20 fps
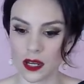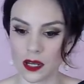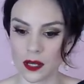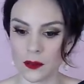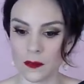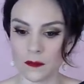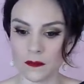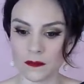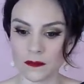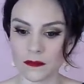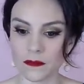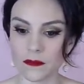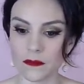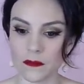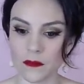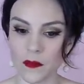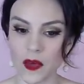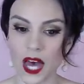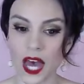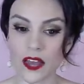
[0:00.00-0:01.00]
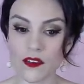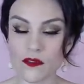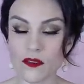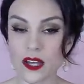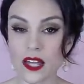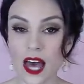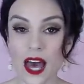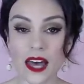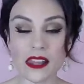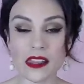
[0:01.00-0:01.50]
But
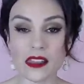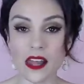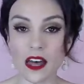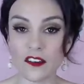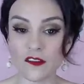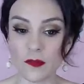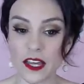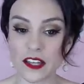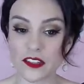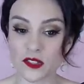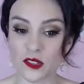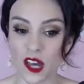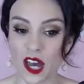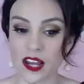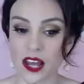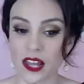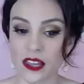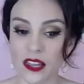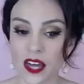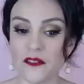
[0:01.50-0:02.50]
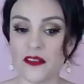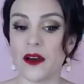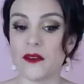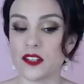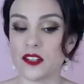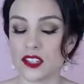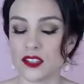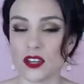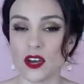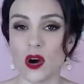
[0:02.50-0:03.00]
I love Patreon. I love
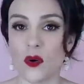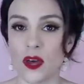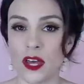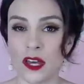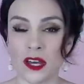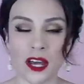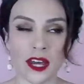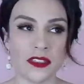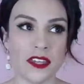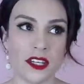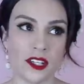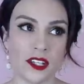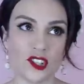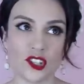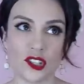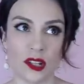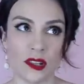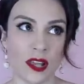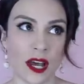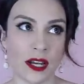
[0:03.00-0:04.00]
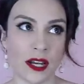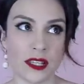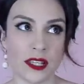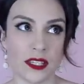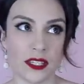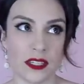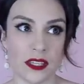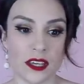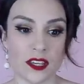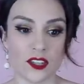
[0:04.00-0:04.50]
how it's going. I think just a lot of
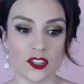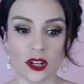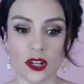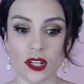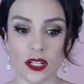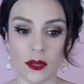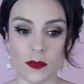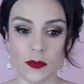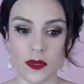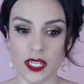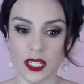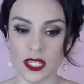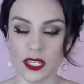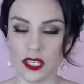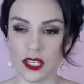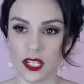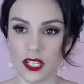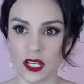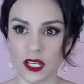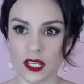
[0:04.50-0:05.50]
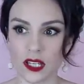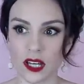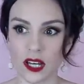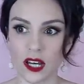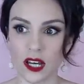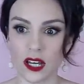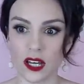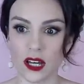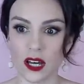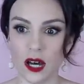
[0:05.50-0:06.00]
these things are going to be
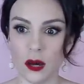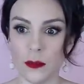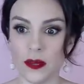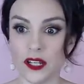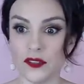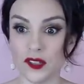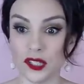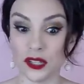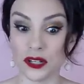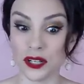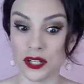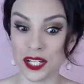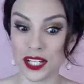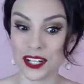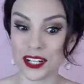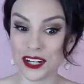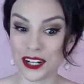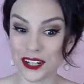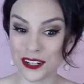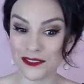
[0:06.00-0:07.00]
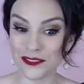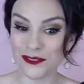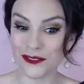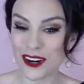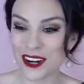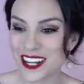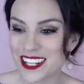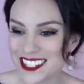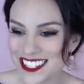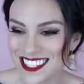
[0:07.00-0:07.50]
a bit of a learning curve
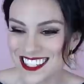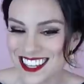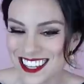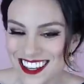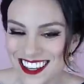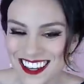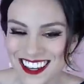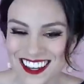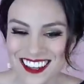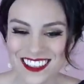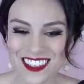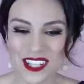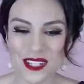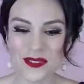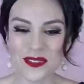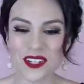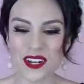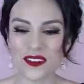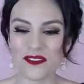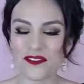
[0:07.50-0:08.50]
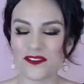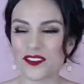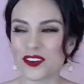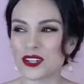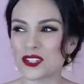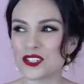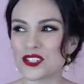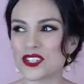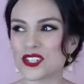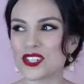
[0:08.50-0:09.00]
for us. This was our
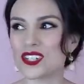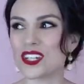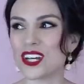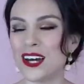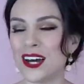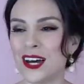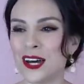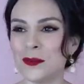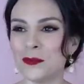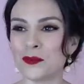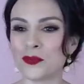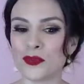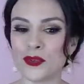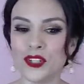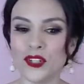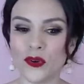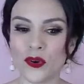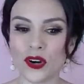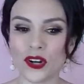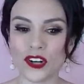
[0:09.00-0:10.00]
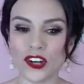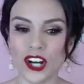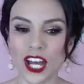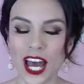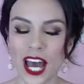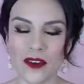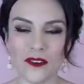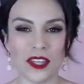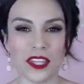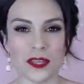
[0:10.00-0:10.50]
first pre-order
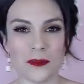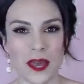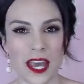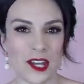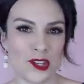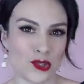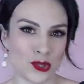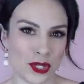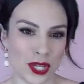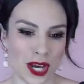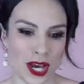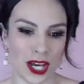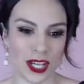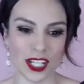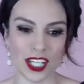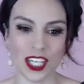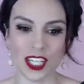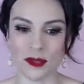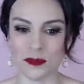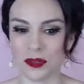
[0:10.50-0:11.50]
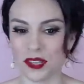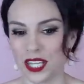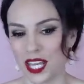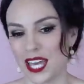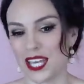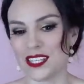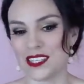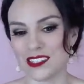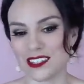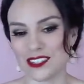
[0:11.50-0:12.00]
having the Patreon in
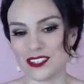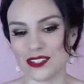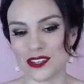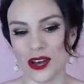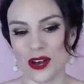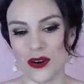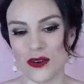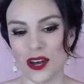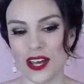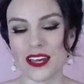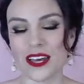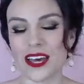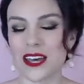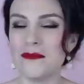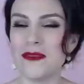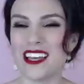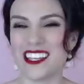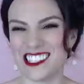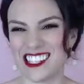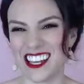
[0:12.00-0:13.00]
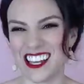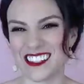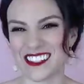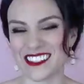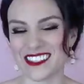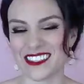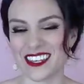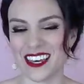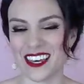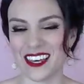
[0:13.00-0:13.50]
place. So it makes
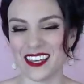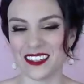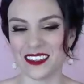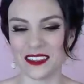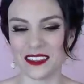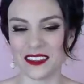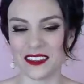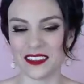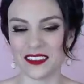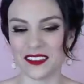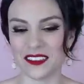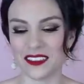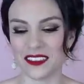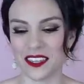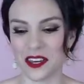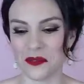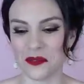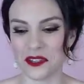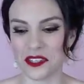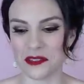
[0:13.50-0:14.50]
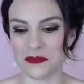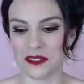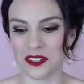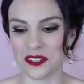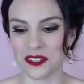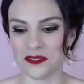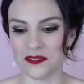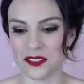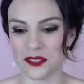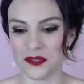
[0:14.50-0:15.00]
sense that there was
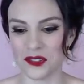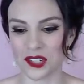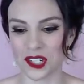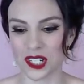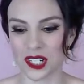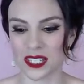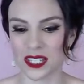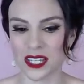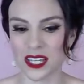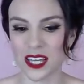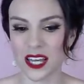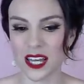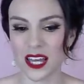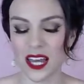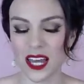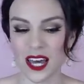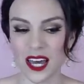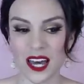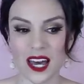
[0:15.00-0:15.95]
some confusion.